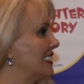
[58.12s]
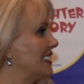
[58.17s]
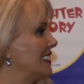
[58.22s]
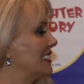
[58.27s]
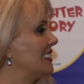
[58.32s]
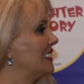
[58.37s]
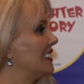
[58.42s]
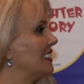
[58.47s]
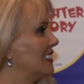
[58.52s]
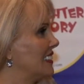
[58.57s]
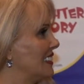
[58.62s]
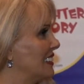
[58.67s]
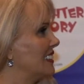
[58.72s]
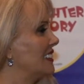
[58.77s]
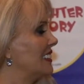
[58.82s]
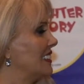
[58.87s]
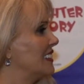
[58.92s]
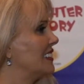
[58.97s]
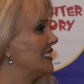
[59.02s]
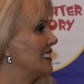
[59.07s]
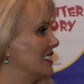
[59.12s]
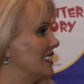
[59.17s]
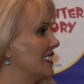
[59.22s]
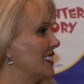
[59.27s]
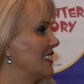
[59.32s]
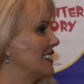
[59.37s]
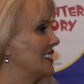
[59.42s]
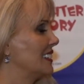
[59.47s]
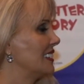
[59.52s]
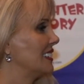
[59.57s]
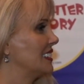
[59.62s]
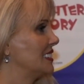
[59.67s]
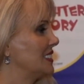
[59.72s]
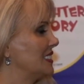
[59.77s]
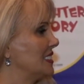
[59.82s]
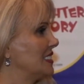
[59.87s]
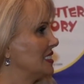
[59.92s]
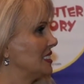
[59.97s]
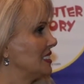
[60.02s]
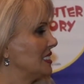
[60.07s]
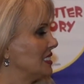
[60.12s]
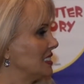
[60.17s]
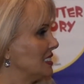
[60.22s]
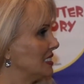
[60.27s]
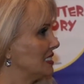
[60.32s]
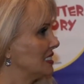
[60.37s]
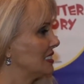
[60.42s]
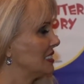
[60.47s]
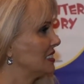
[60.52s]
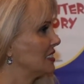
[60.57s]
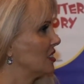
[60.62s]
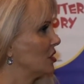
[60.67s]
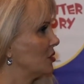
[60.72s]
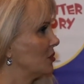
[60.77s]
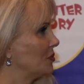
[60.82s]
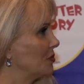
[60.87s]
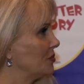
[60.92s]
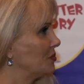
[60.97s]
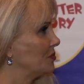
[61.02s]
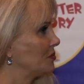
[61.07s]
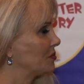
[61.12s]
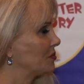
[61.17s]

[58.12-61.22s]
This person isn't speaking.